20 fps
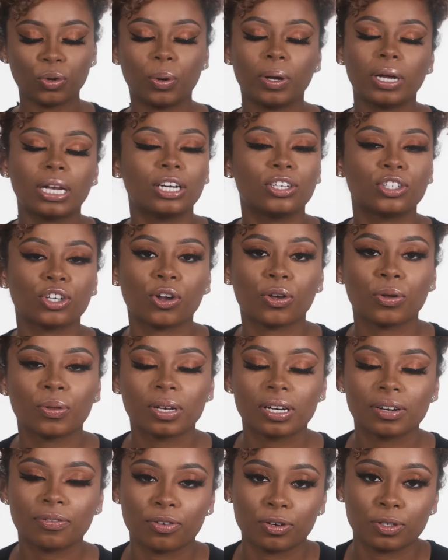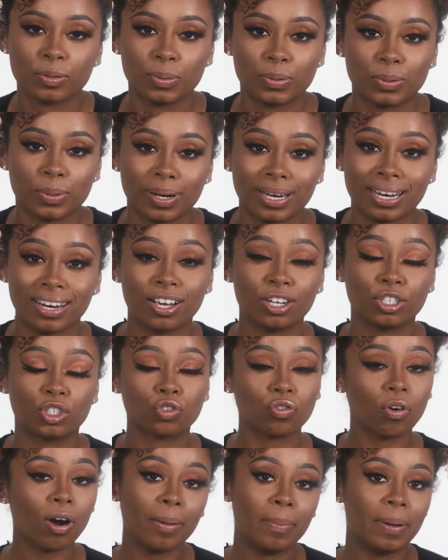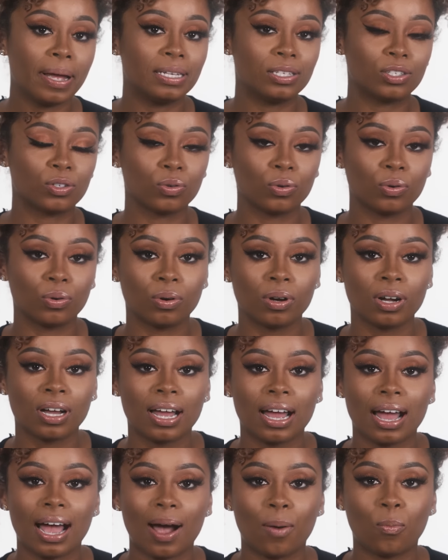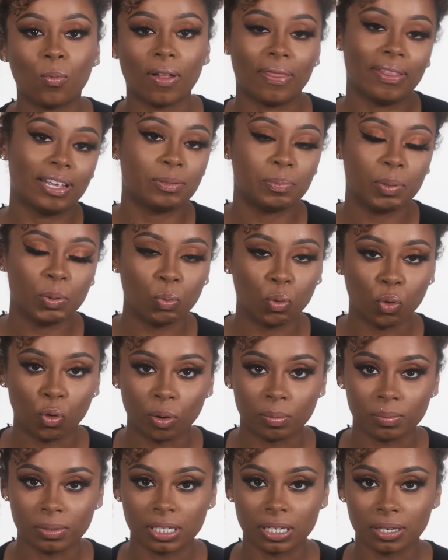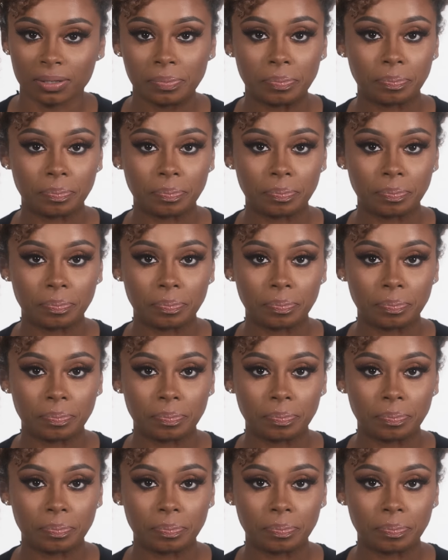to quickly show you the difference between a dry pencil and one that's been warmed.